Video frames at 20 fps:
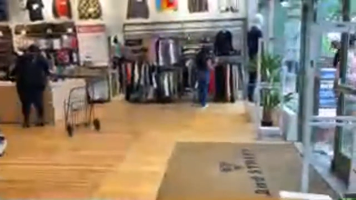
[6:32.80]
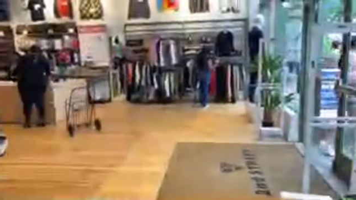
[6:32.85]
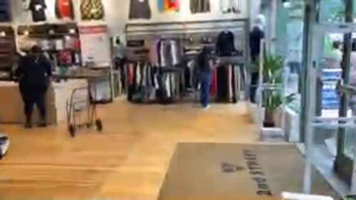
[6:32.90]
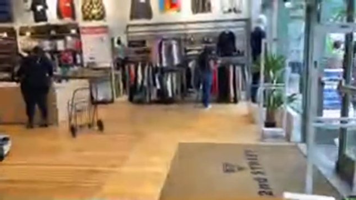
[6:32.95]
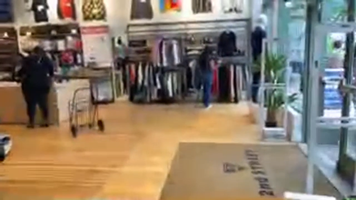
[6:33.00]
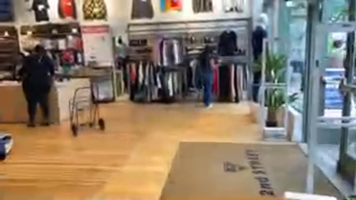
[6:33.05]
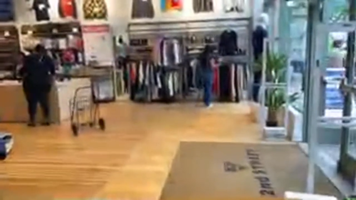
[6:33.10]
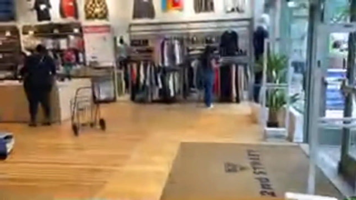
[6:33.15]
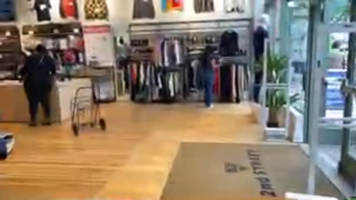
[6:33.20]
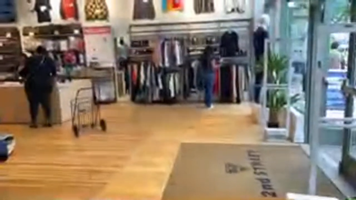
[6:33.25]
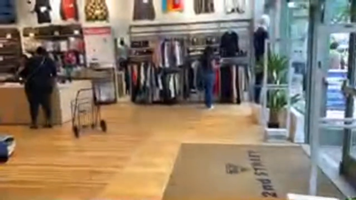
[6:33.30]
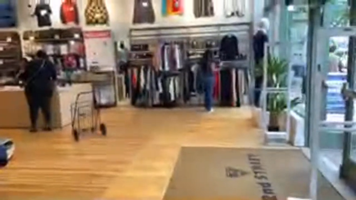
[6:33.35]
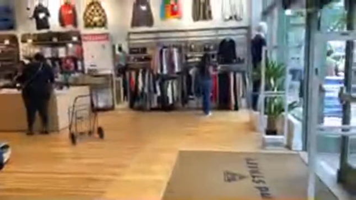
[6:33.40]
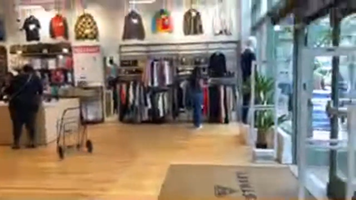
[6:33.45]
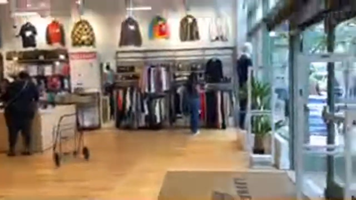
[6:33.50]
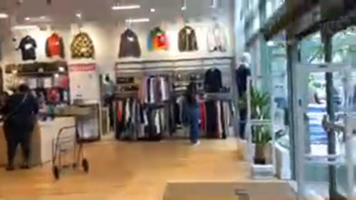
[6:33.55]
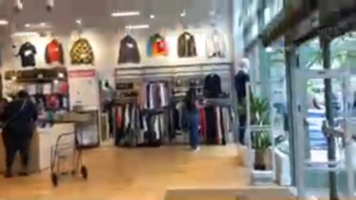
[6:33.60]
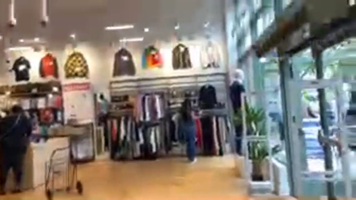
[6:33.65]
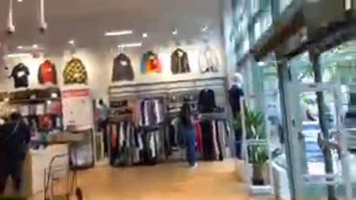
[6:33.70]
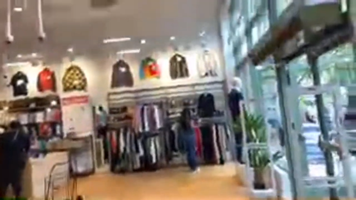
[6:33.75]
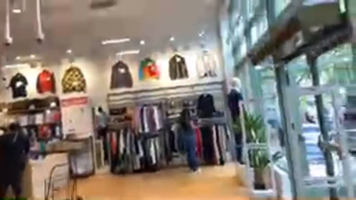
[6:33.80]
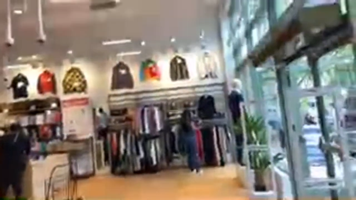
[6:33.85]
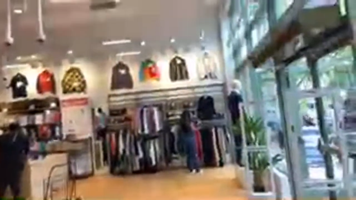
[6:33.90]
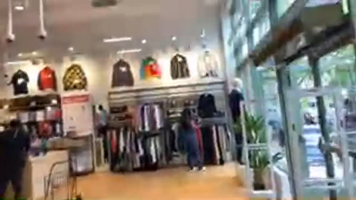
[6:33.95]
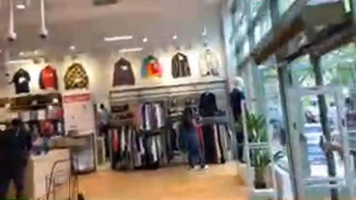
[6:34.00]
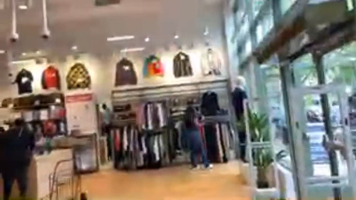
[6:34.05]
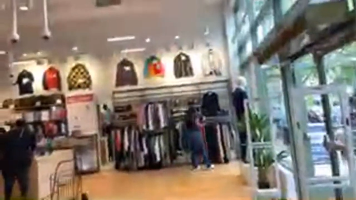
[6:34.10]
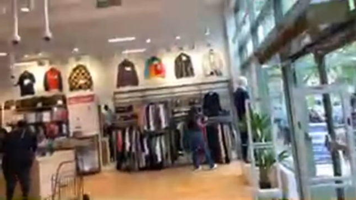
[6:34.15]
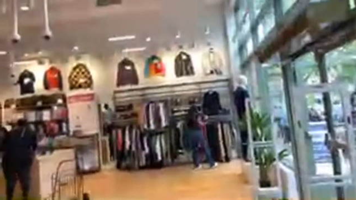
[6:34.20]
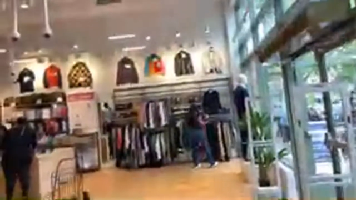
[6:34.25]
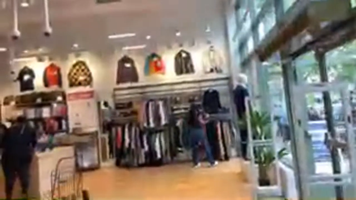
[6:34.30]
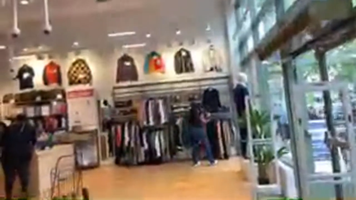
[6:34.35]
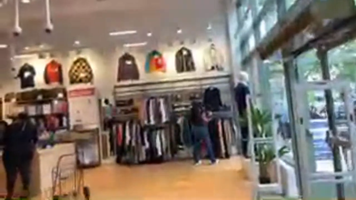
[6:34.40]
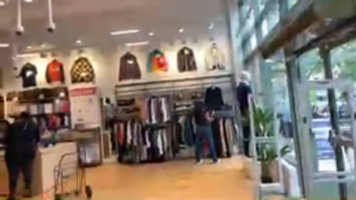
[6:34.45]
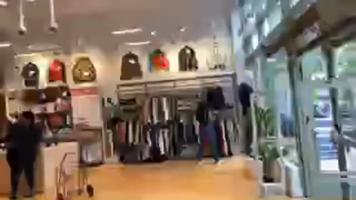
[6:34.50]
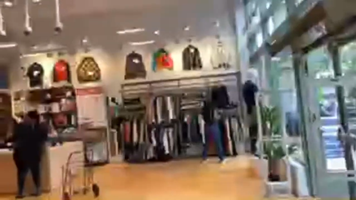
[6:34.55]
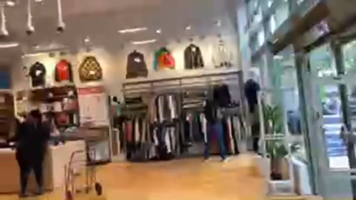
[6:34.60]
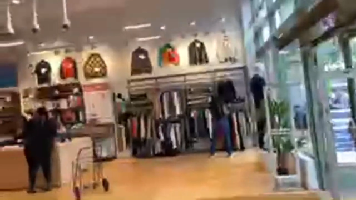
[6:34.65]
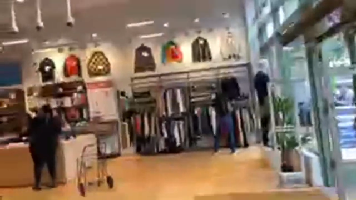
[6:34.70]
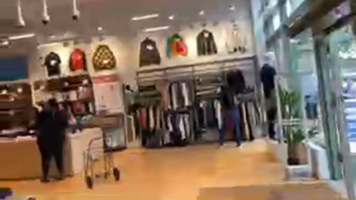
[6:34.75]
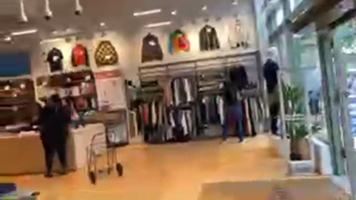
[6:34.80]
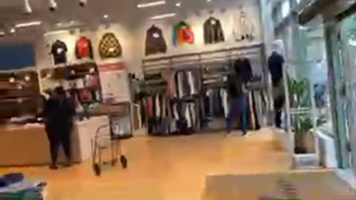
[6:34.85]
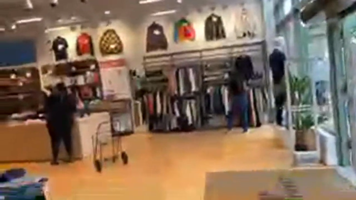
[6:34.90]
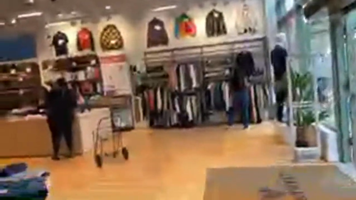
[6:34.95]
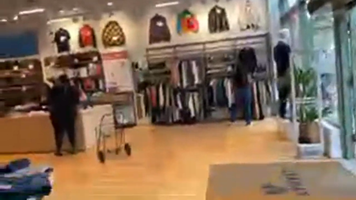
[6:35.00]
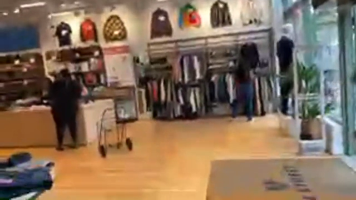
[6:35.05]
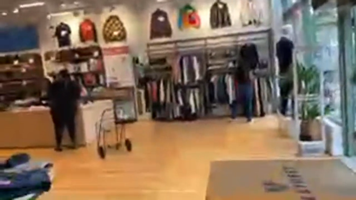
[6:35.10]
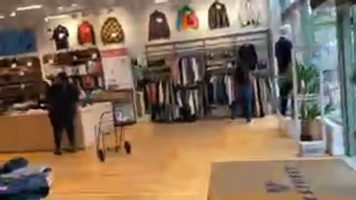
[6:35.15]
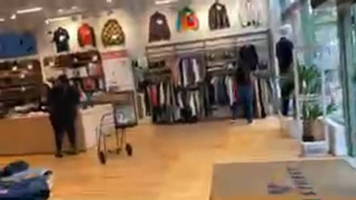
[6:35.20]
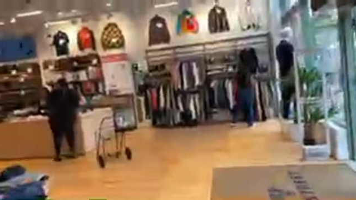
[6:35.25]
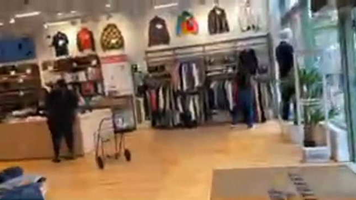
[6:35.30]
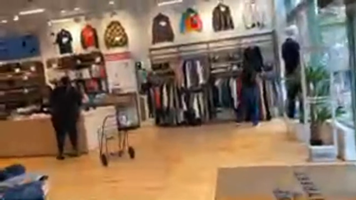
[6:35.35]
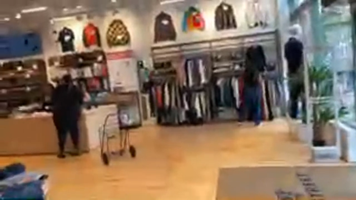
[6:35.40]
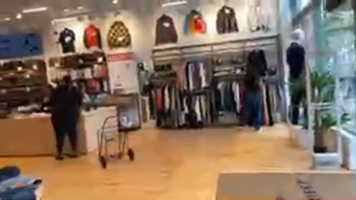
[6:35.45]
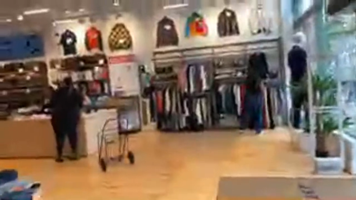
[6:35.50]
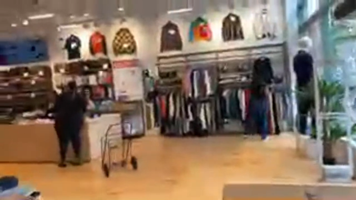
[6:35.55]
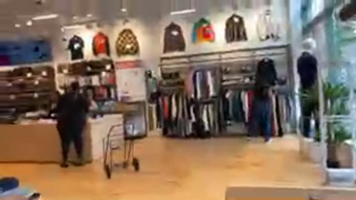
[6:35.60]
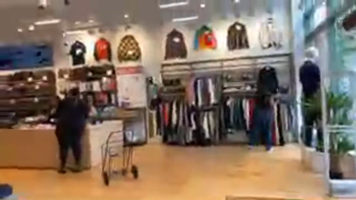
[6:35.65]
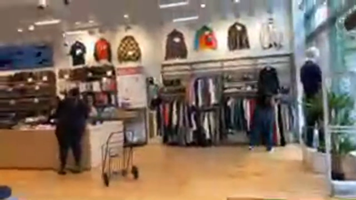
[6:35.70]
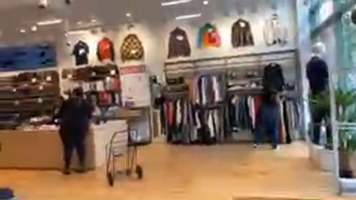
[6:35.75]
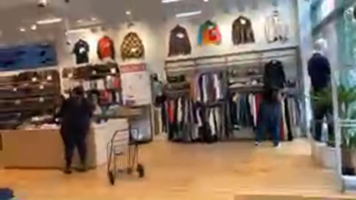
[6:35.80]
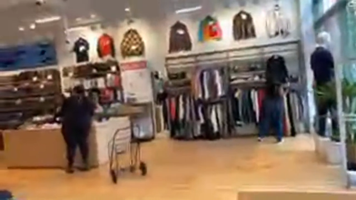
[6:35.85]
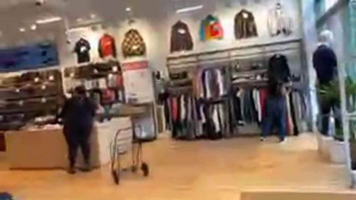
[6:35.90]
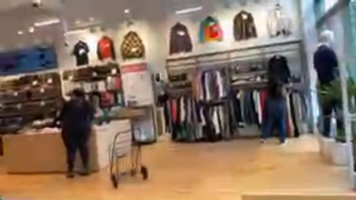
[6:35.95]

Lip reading: [unreadable: no face in view]